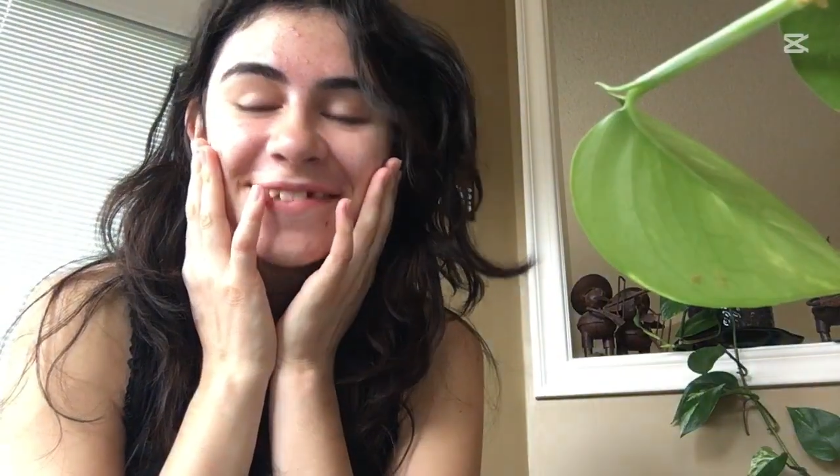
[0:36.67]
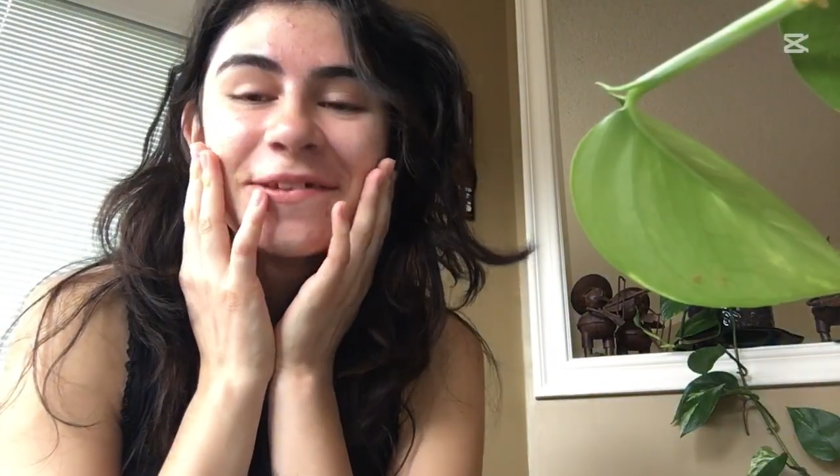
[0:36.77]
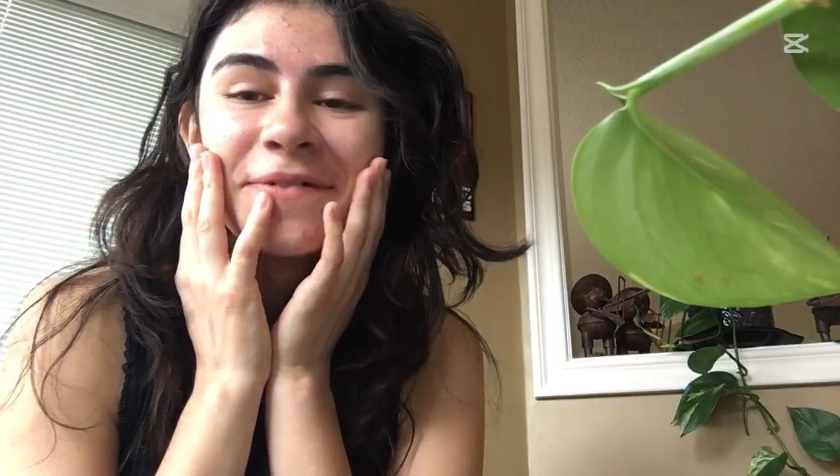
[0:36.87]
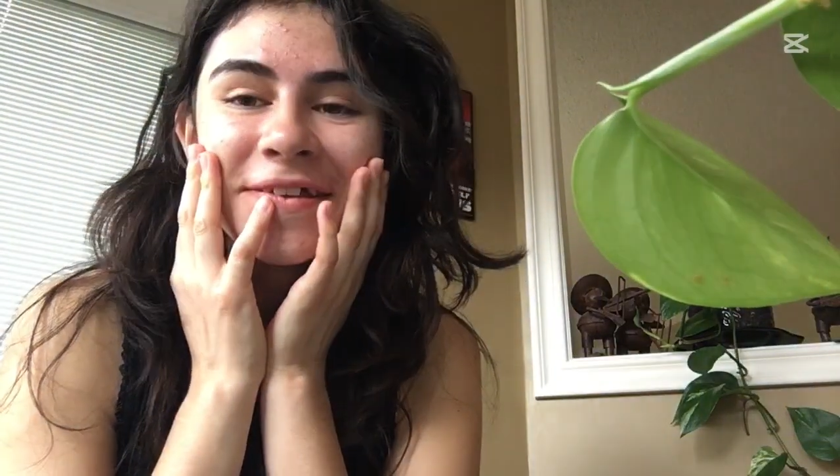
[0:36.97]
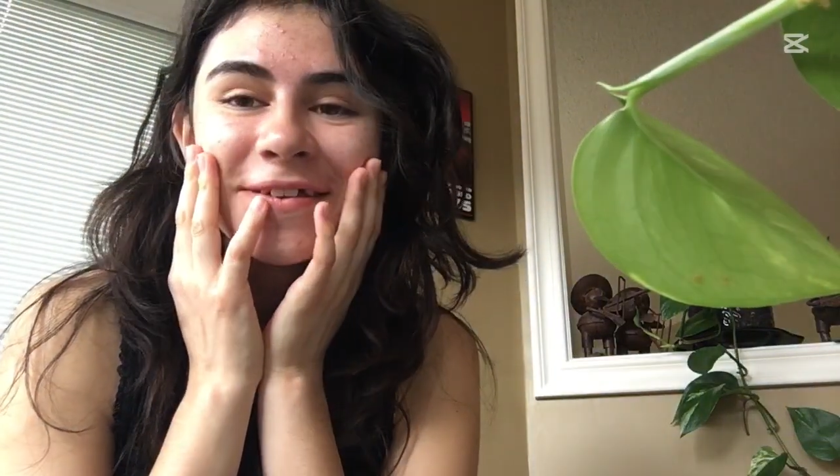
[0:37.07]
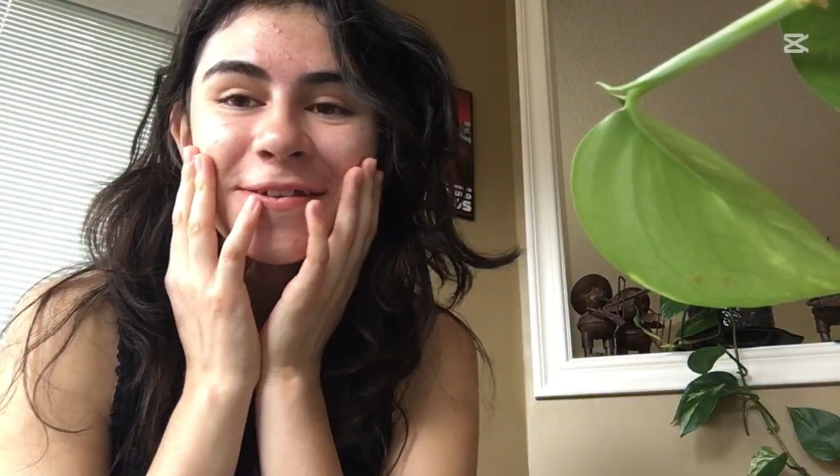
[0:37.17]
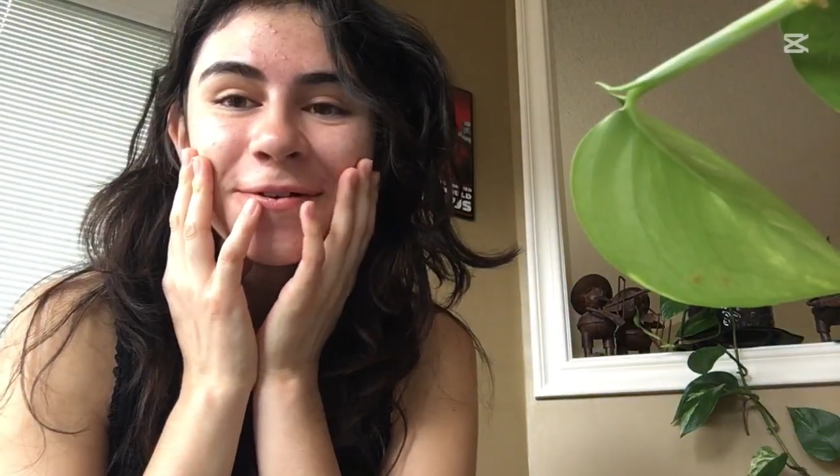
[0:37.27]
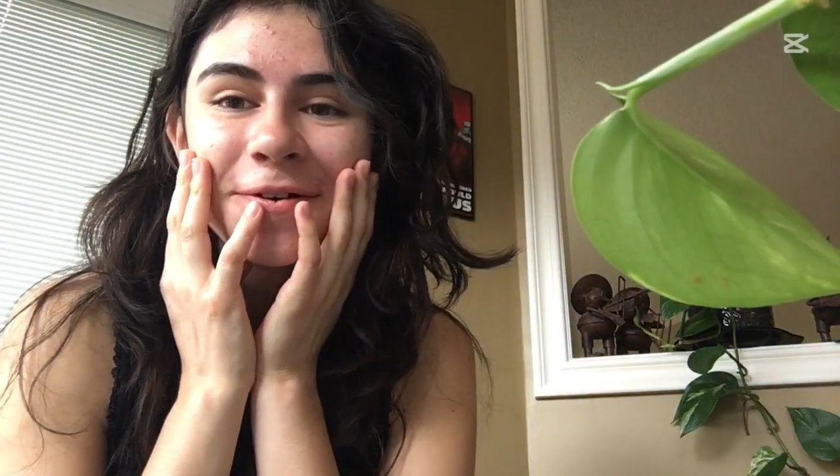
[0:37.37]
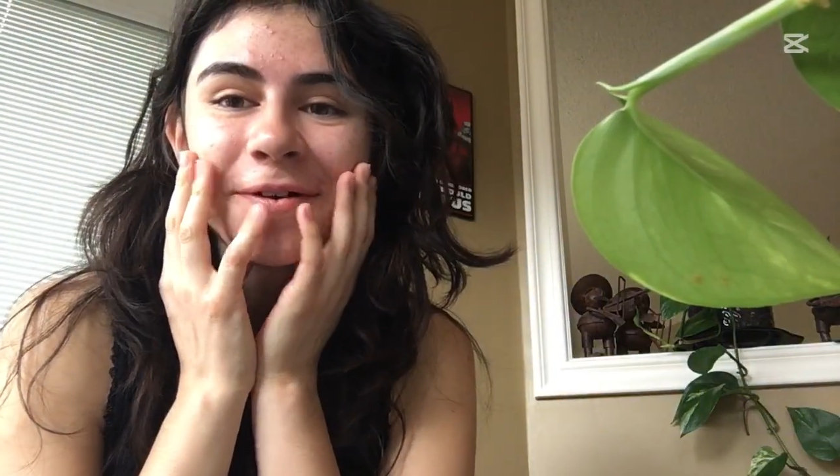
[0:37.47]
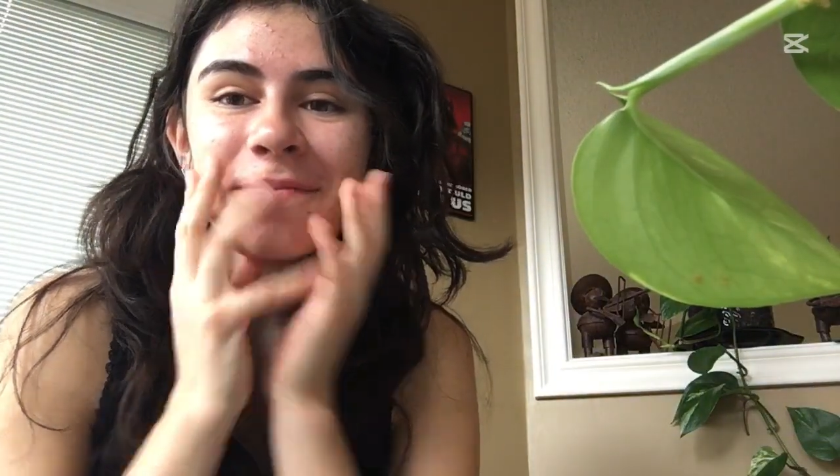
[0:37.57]
really want a
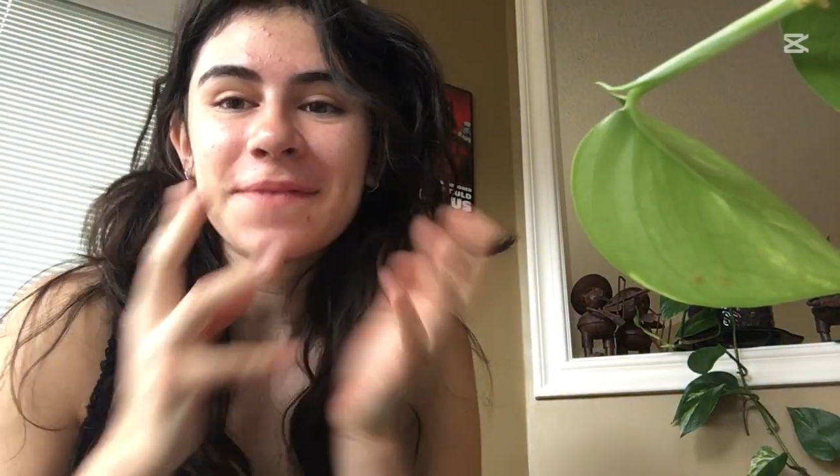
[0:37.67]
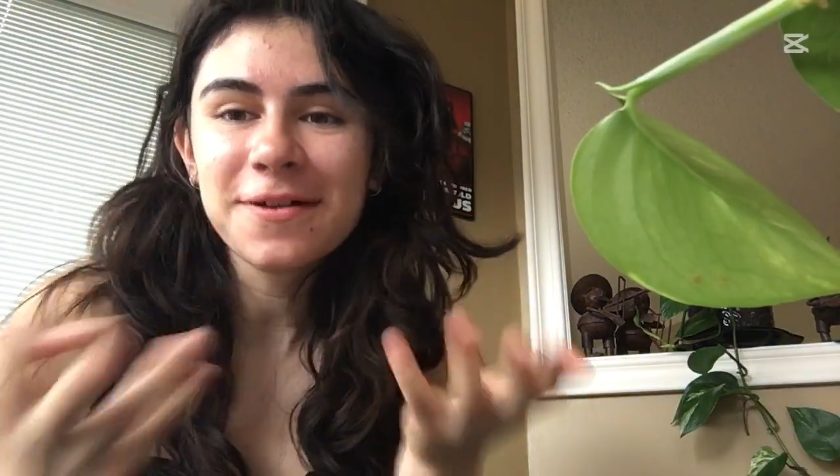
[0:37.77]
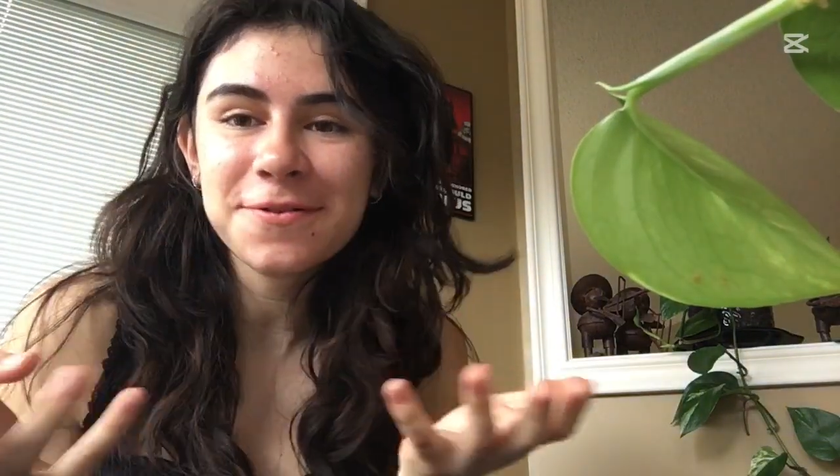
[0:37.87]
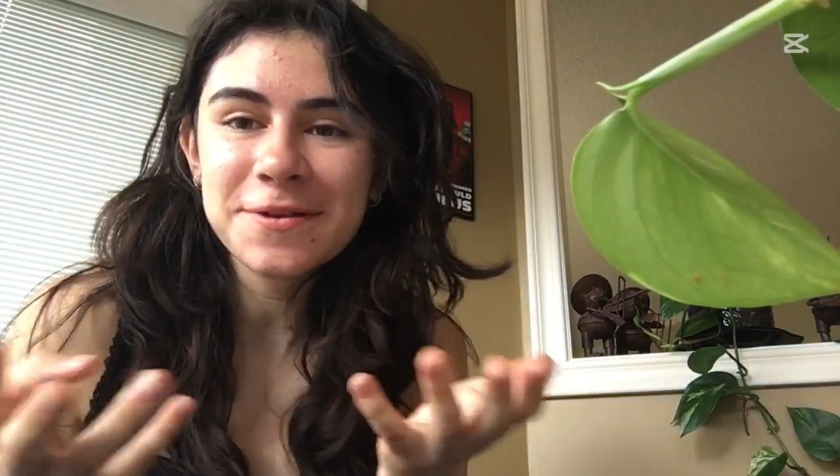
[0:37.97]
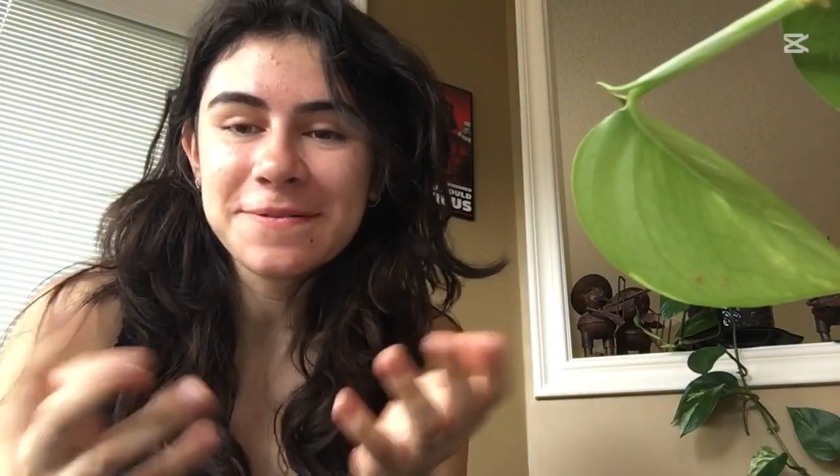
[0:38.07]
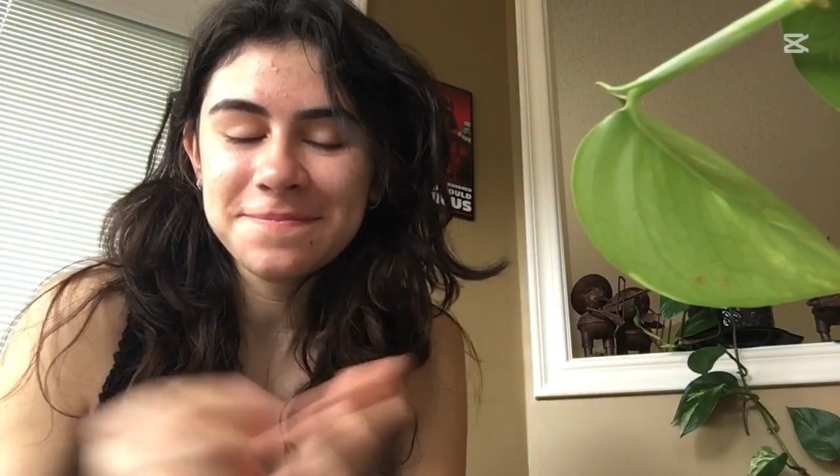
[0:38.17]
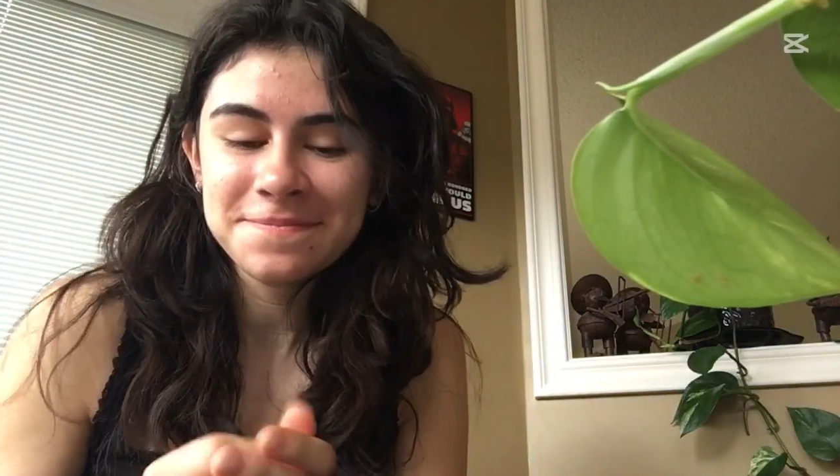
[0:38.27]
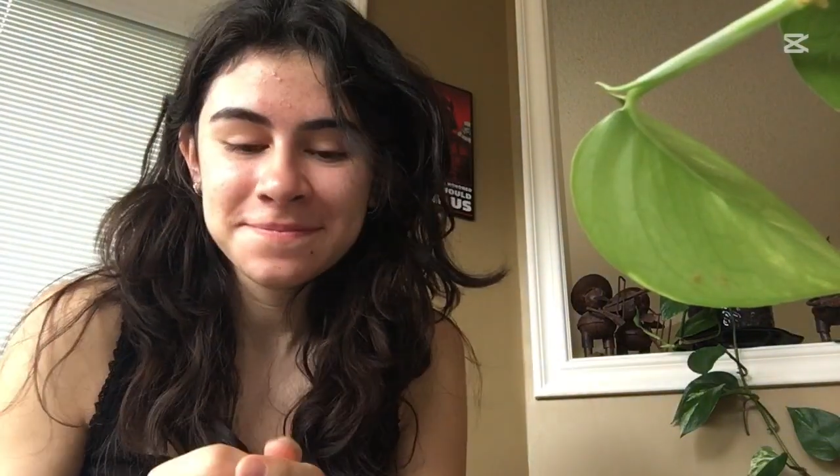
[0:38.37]
tutorial, I'll do it,